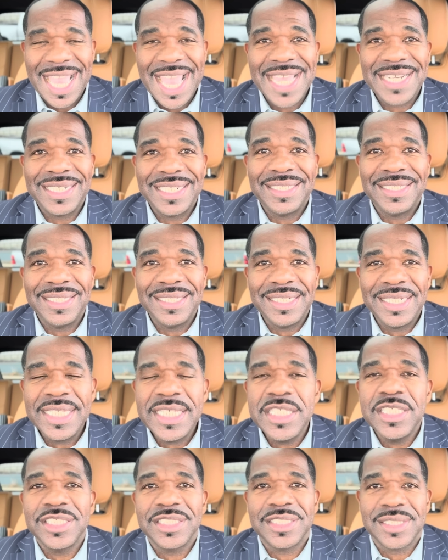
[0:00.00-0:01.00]
At
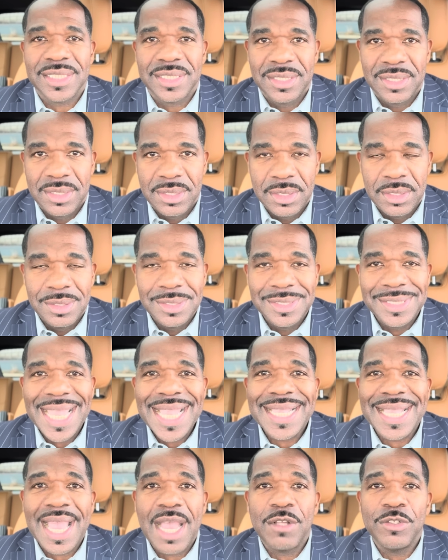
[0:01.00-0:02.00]
least
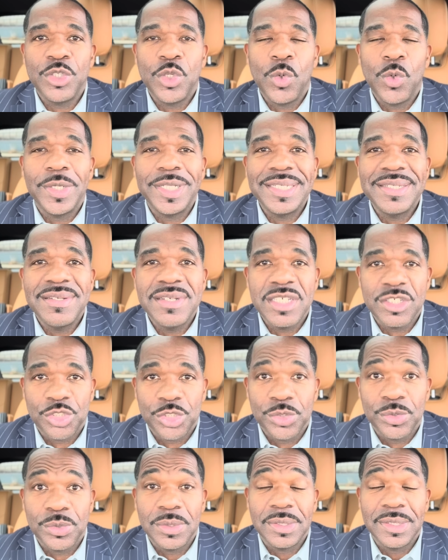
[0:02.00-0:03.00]
take out your
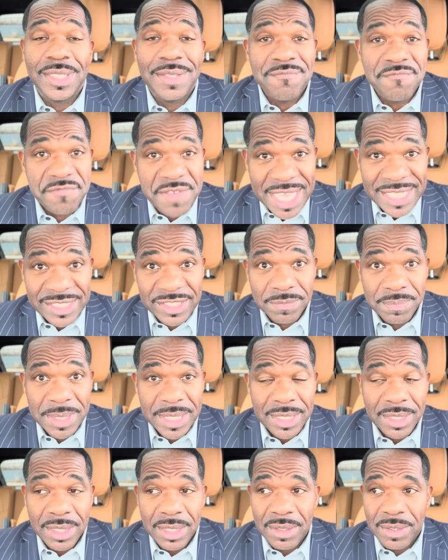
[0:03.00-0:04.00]
initial
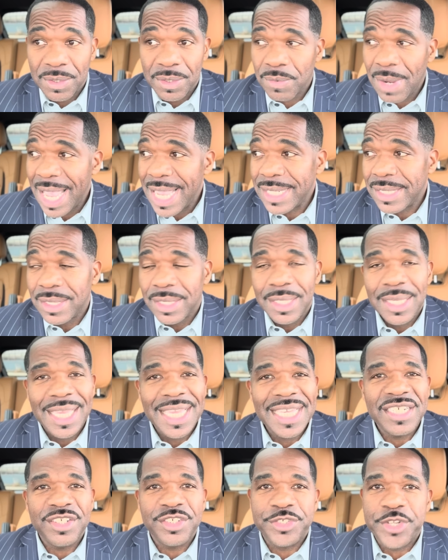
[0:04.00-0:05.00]
investment, all right?
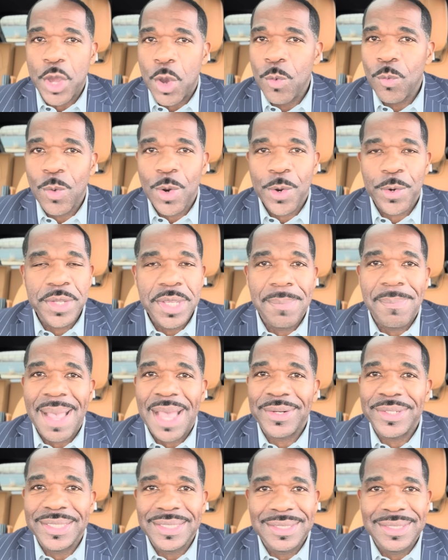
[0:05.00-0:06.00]
And don't worry
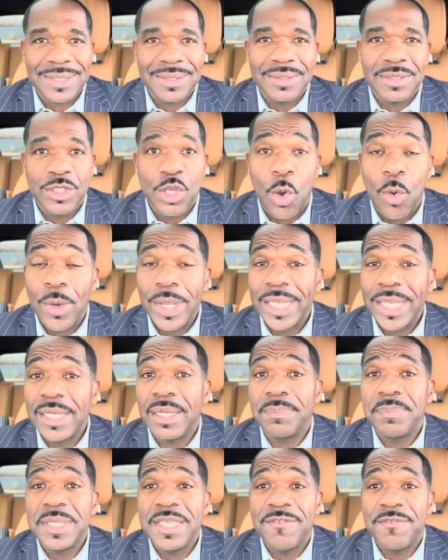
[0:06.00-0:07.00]
about it going
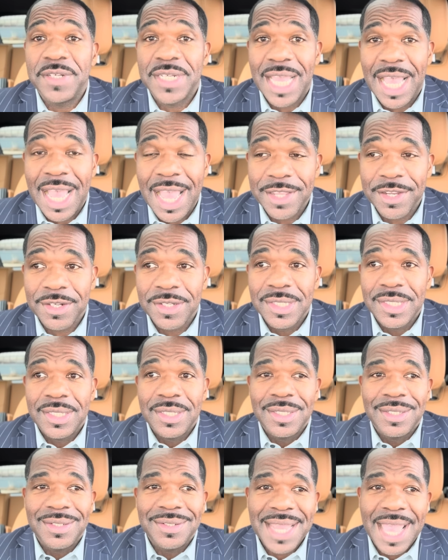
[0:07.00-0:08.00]
up even higher.
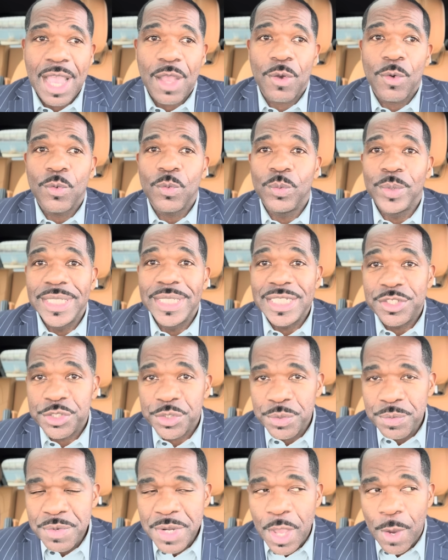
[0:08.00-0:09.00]
Now, we
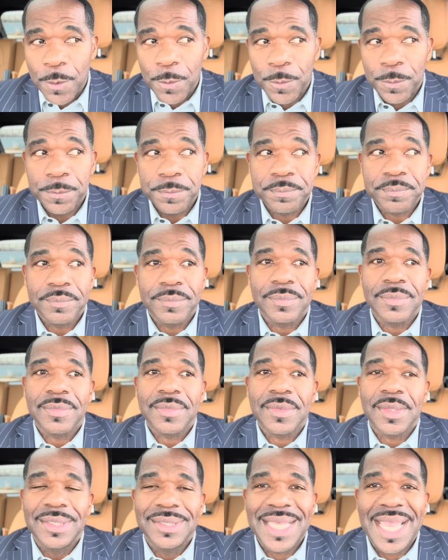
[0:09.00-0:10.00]
do know
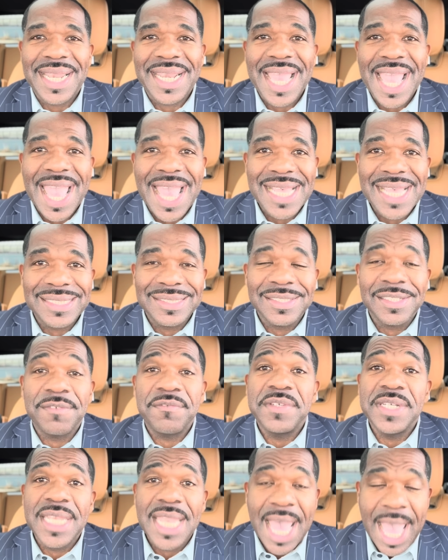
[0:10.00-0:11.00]
that as
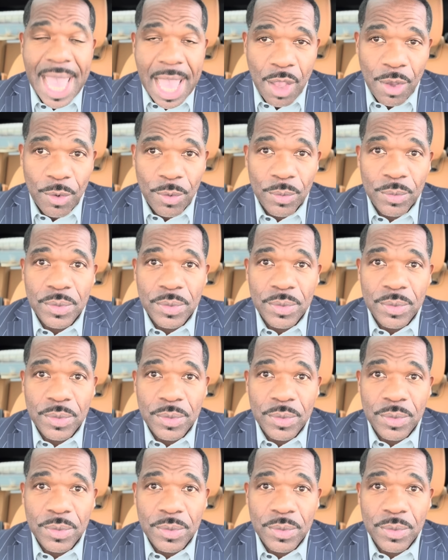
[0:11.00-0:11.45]
of now,